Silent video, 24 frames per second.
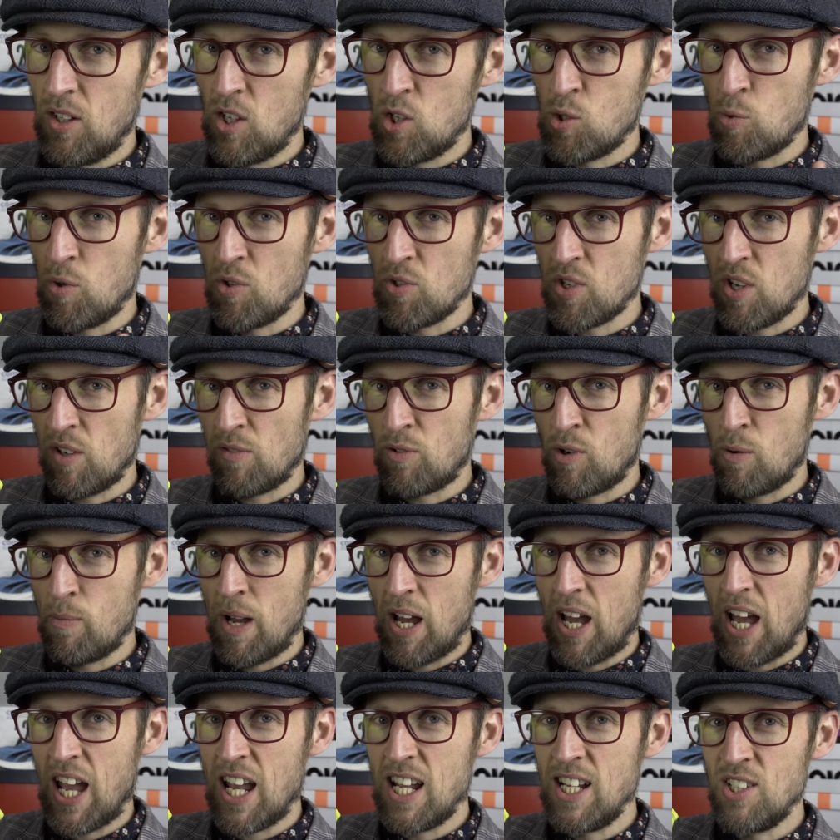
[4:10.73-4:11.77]
This one's up for
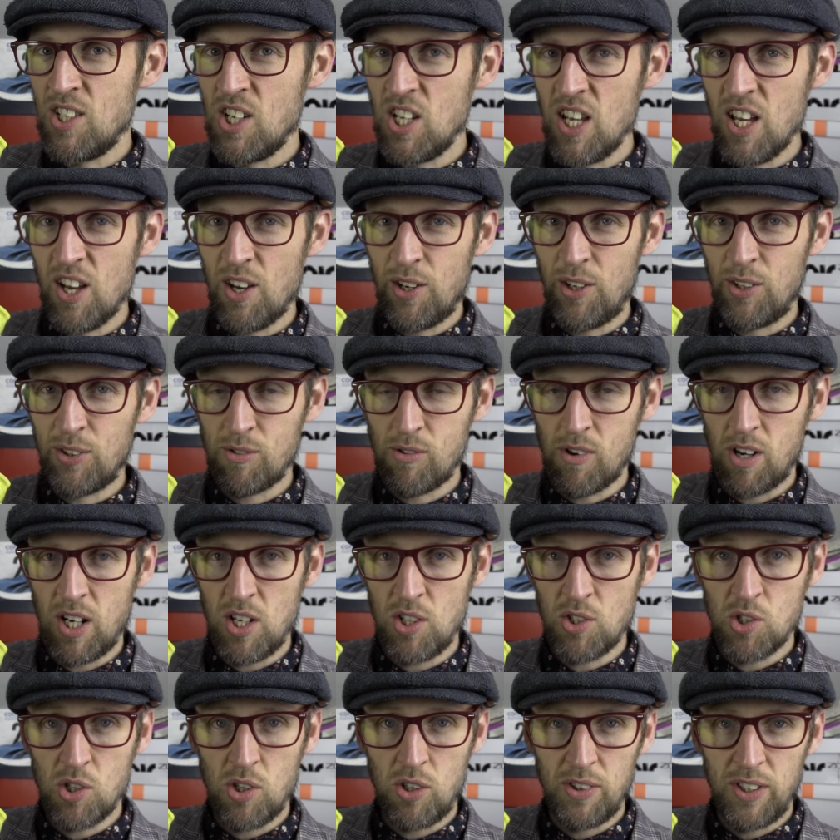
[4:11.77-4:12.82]
about 80 Earth
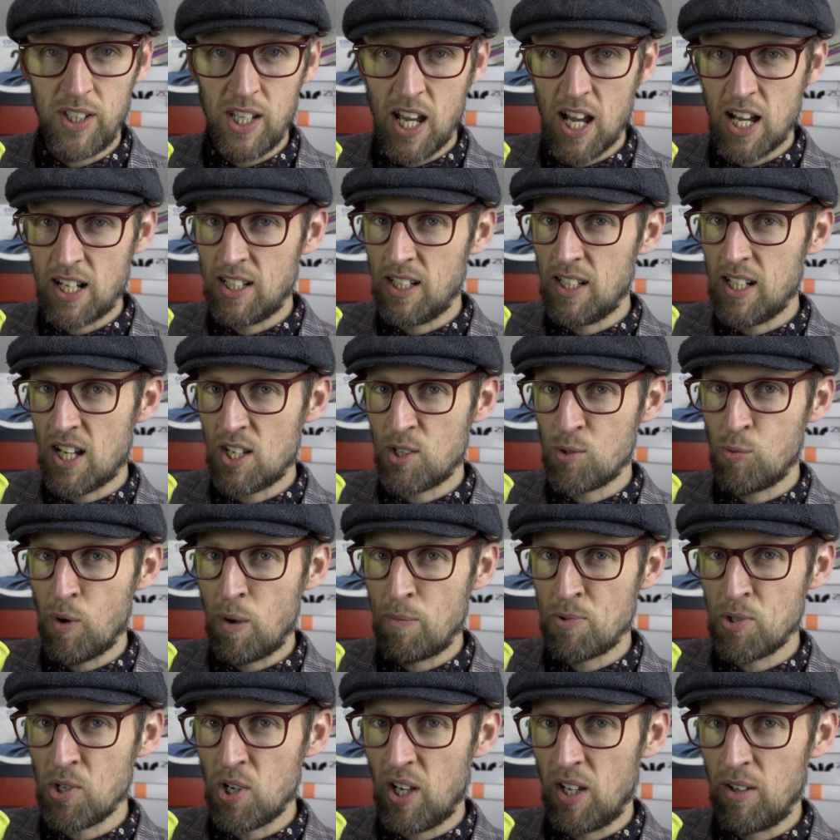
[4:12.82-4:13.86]
credits on the Adidas
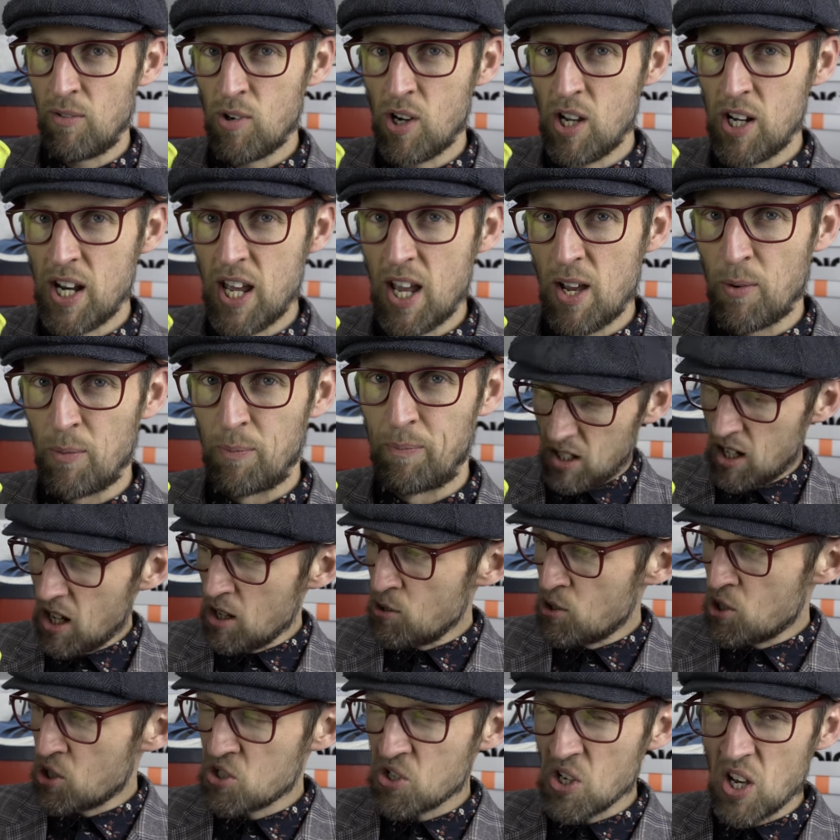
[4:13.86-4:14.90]
website right now.
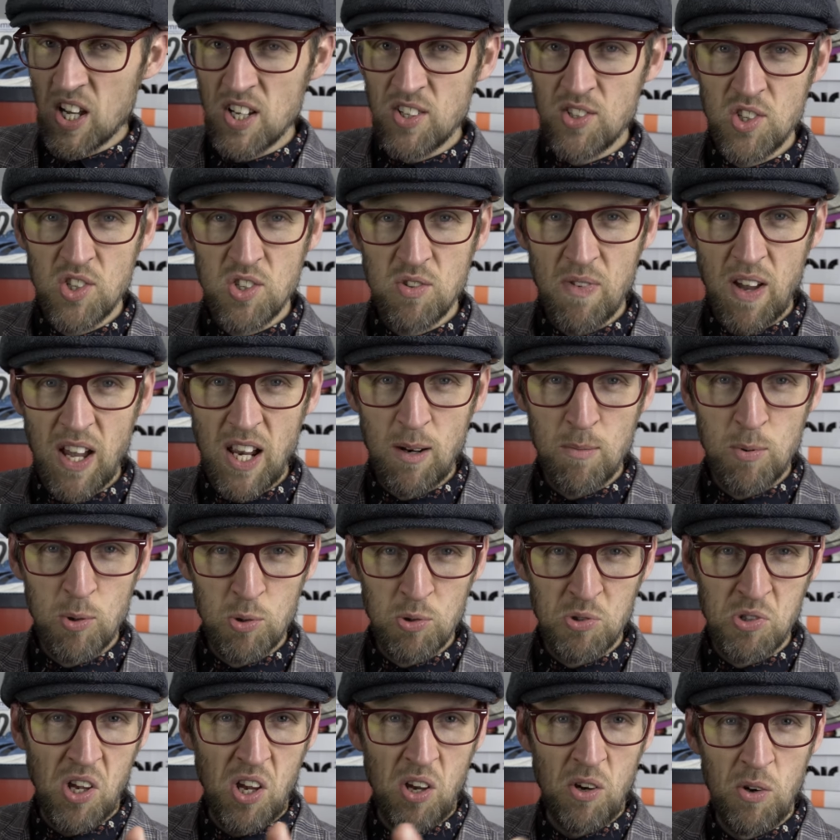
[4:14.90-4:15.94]
Loads of sizes
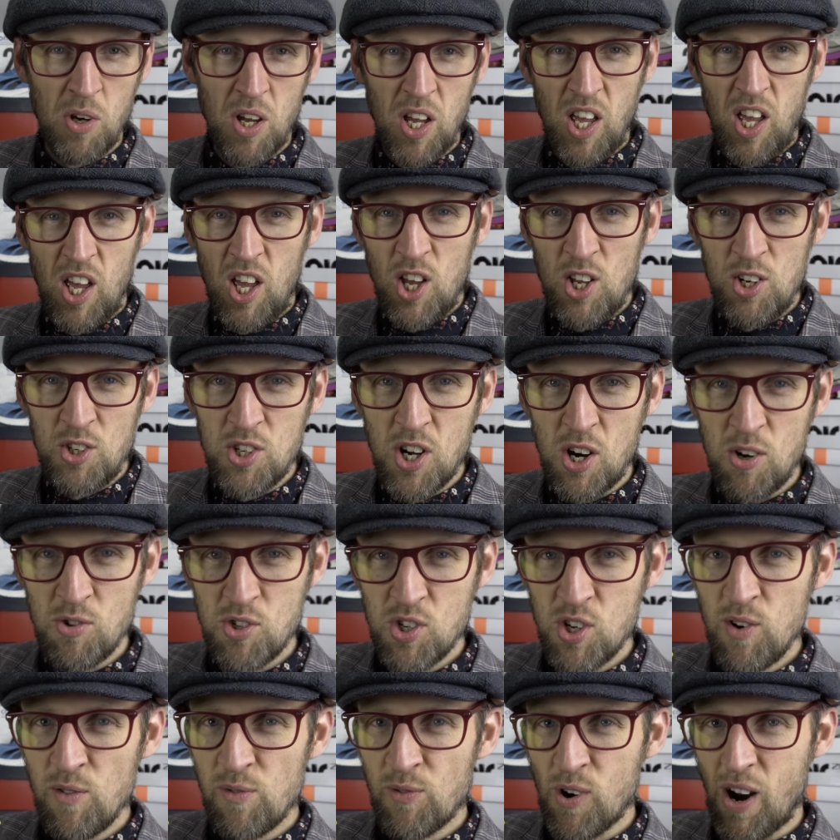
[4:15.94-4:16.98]
available, so
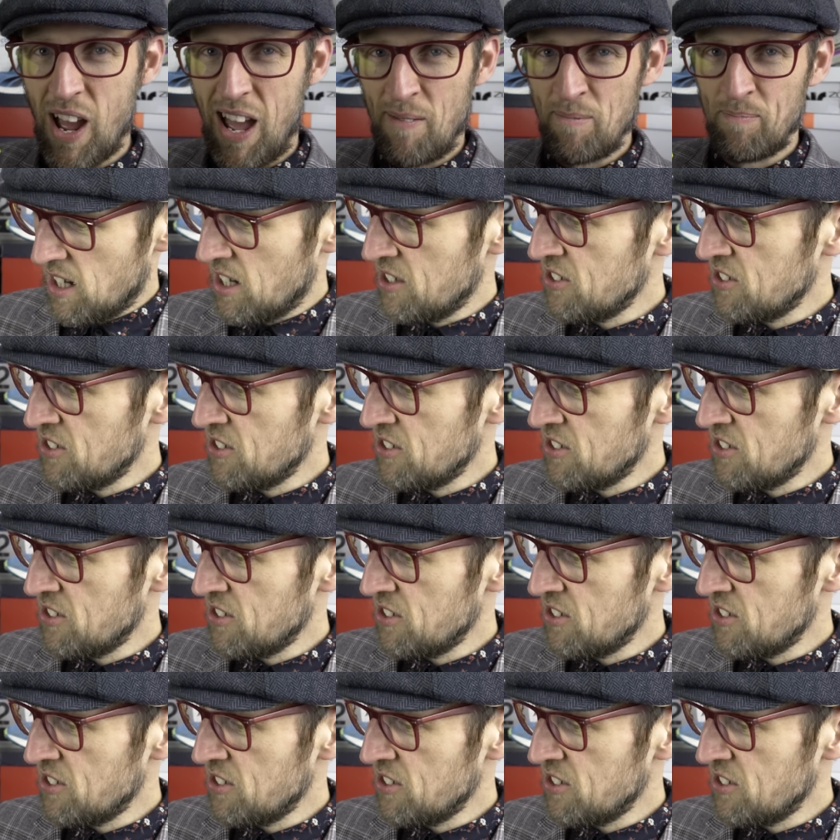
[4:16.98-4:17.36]
don't you fret.